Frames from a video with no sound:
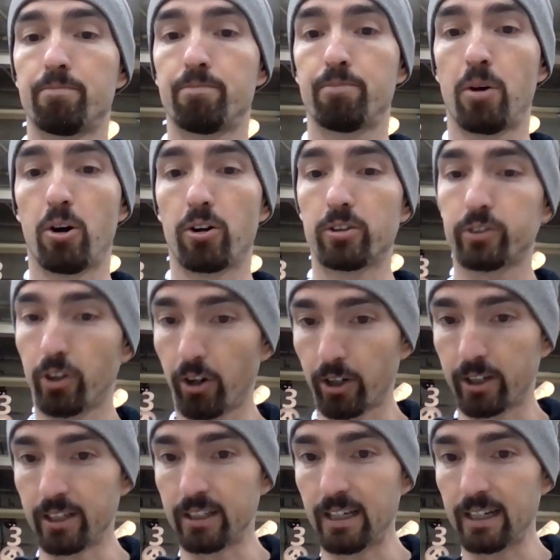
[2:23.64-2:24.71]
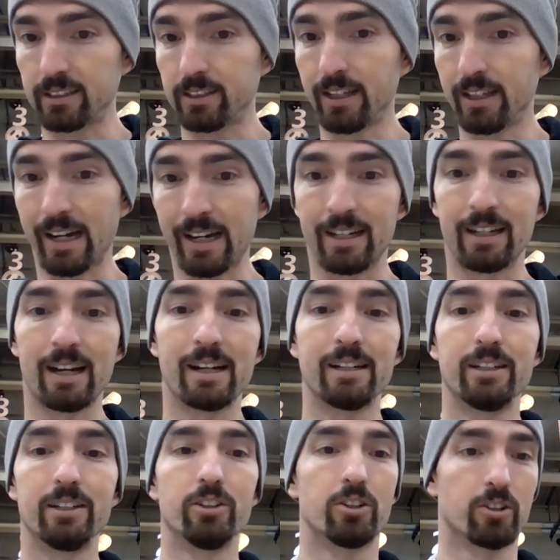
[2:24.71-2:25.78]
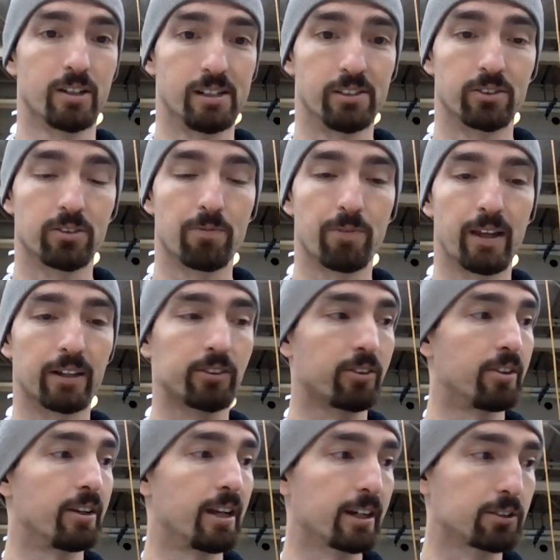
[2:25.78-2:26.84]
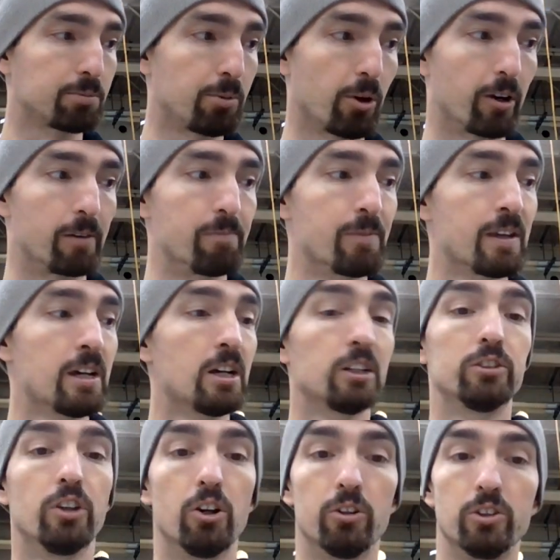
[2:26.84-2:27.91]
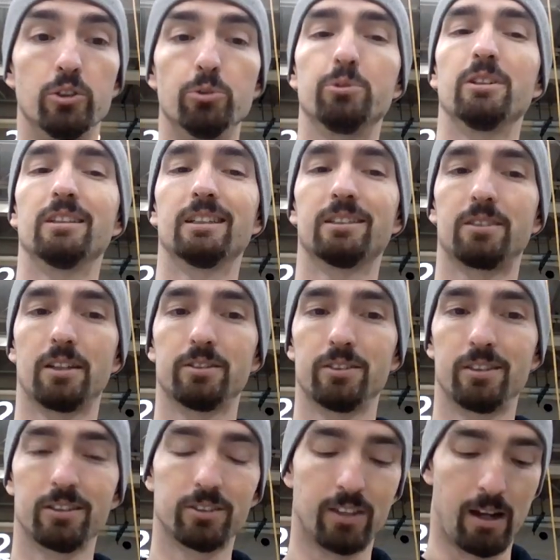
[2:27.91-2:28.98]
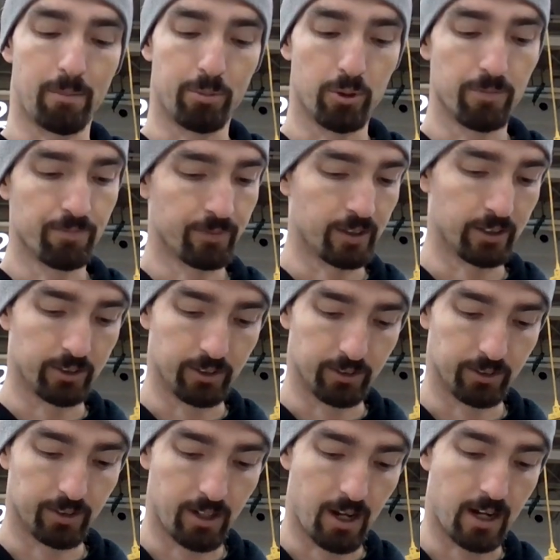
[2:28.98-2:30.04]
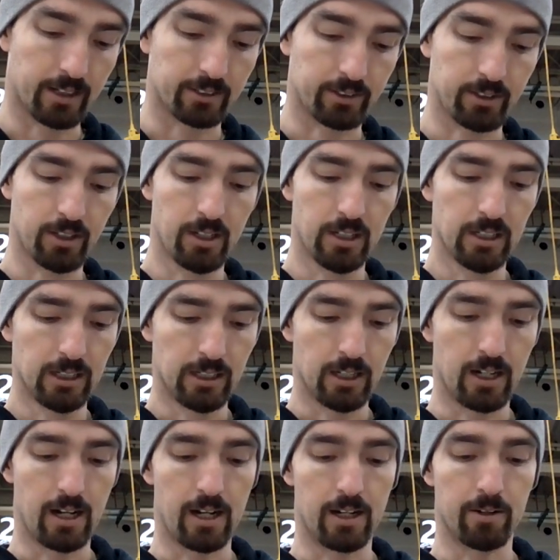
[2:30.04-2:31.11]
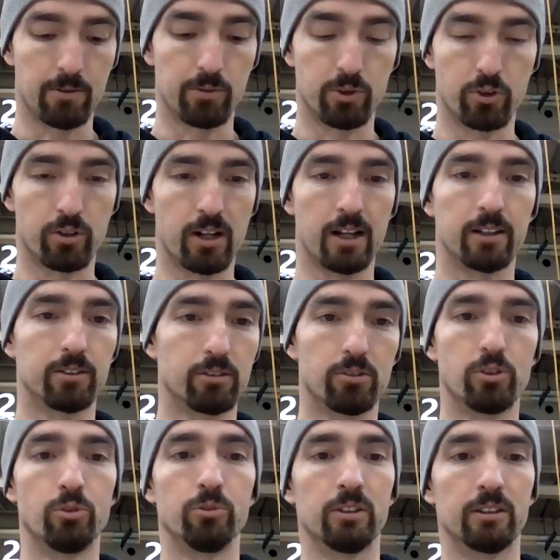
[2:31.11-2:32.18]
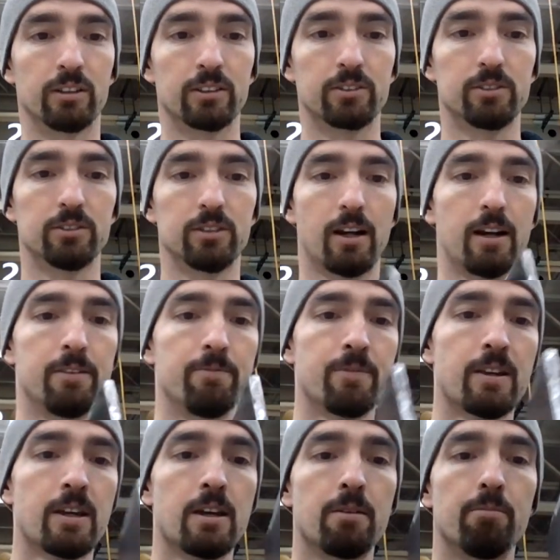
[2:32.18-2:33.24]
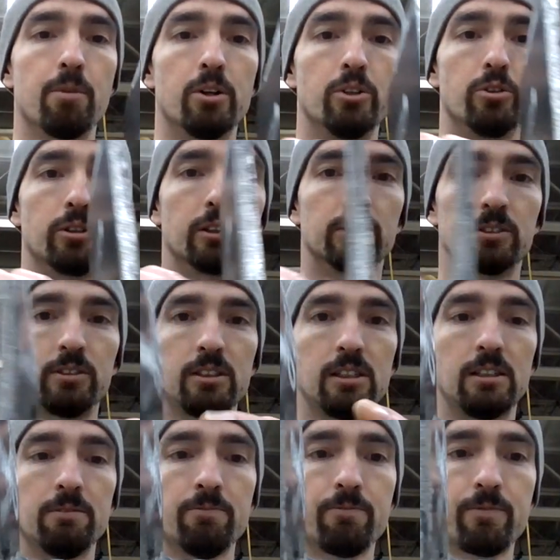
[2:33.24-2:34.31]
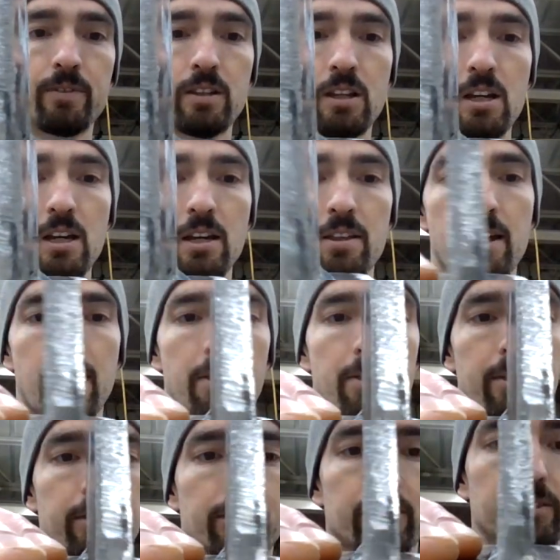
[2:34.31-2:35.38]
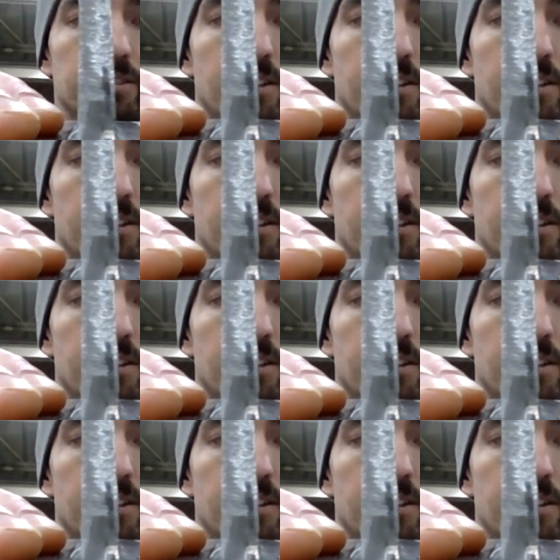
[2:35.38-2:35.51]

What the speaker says: Parts are connected at 90 degrees. That's the next part. So using this as an example, this is not, you're not using this design, but you can see that this is